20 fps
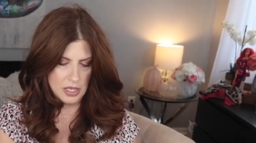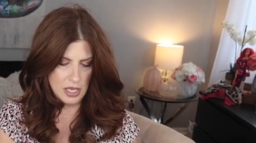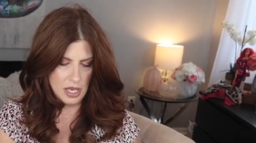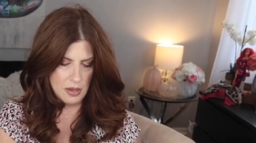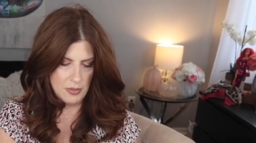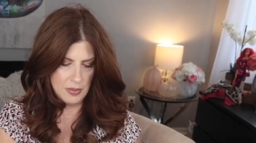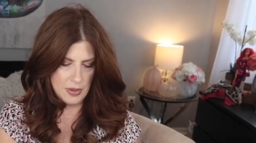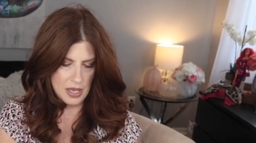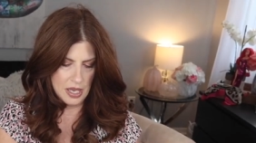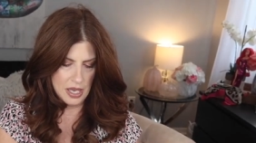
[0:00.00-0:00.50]
it
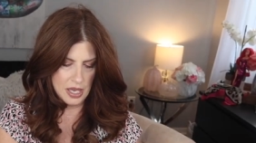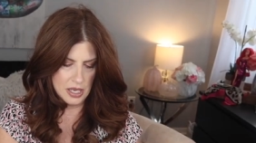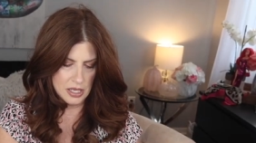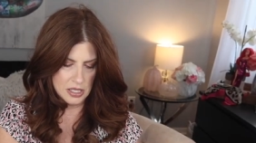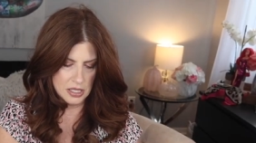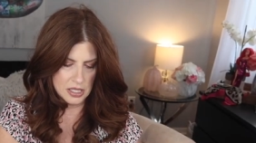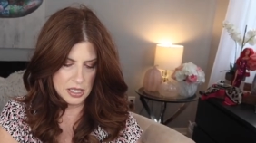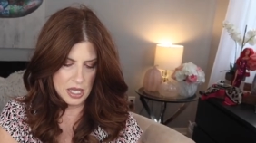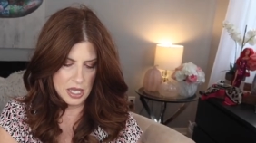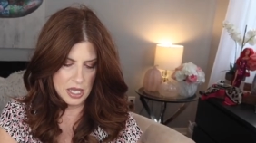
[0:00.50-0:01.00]
up
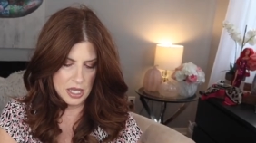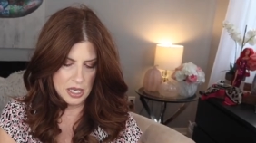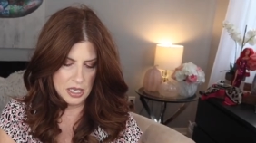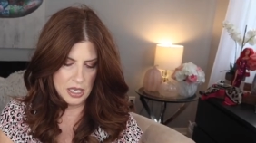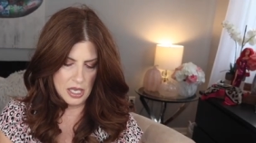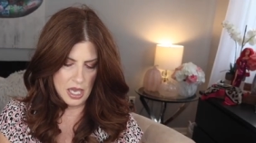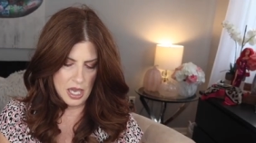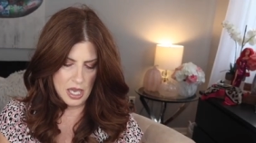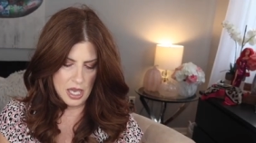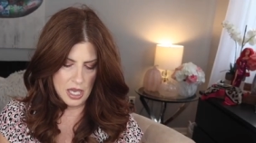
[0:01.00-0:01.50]
and
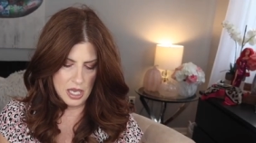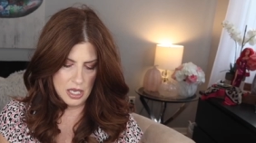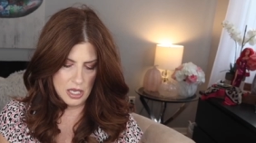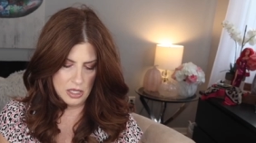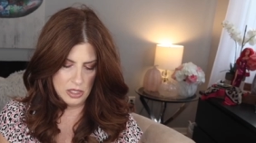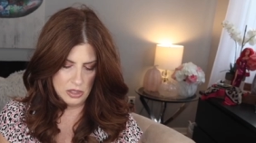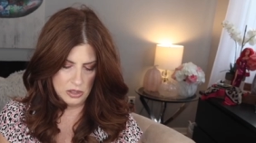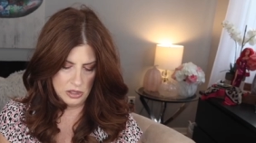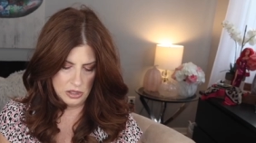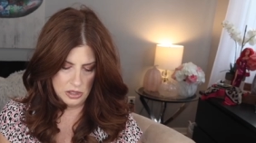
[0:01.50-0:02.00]
take
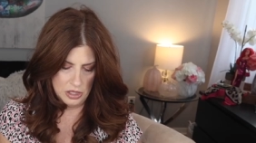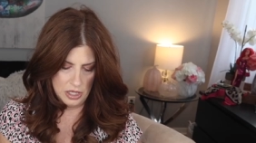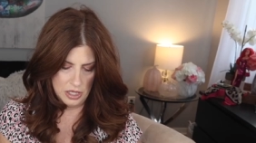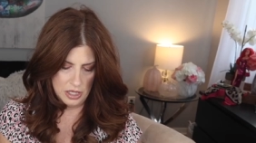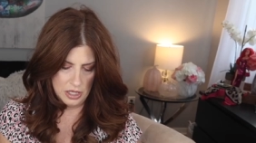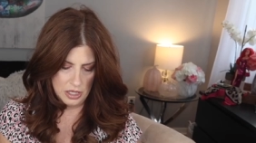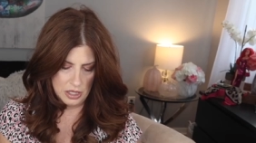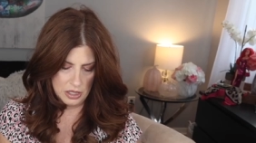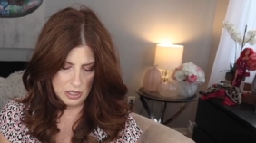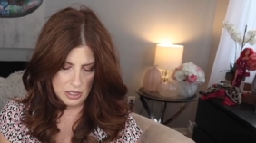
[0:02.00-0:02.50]
a
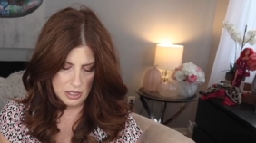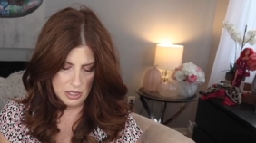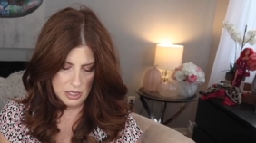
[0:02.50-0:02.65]
look.